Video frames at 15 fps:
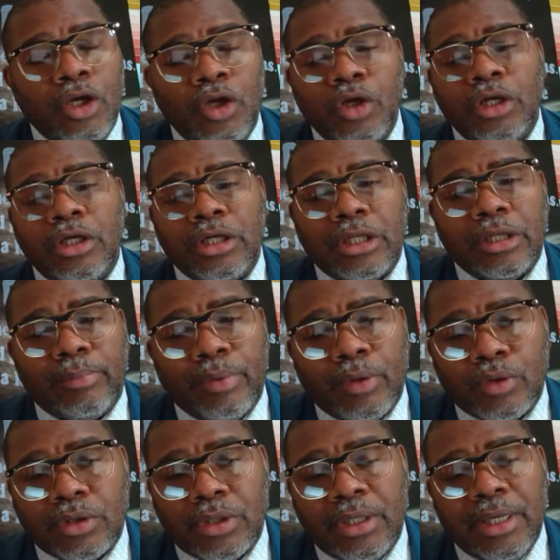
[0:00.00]
you can tell a
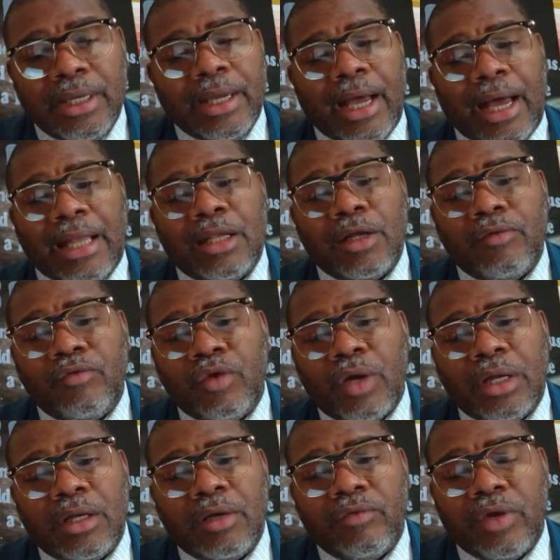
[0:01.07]
person i love
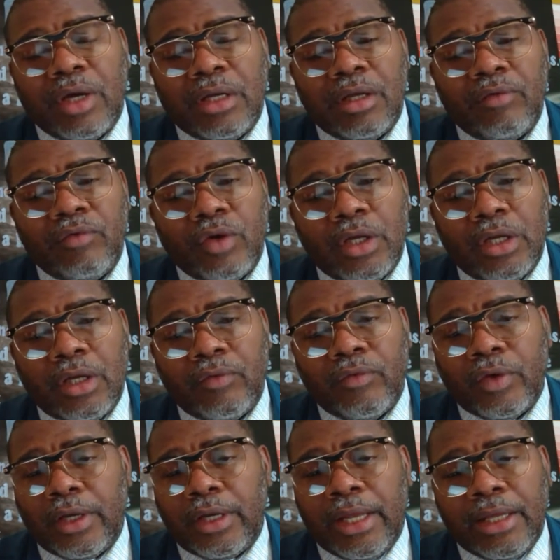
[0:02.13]
you i love you i love you i love
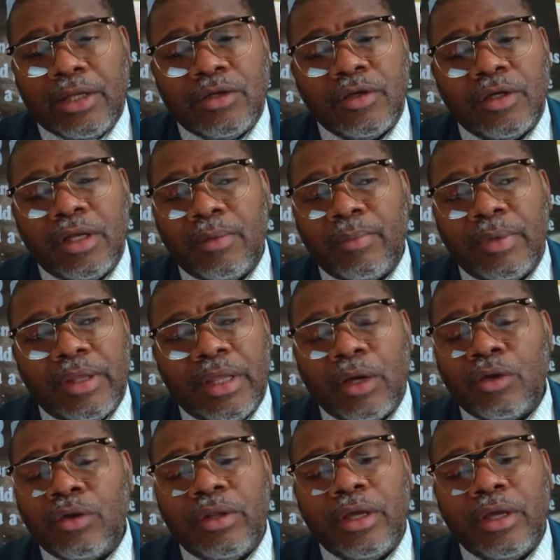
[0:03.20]
you and they to them they're,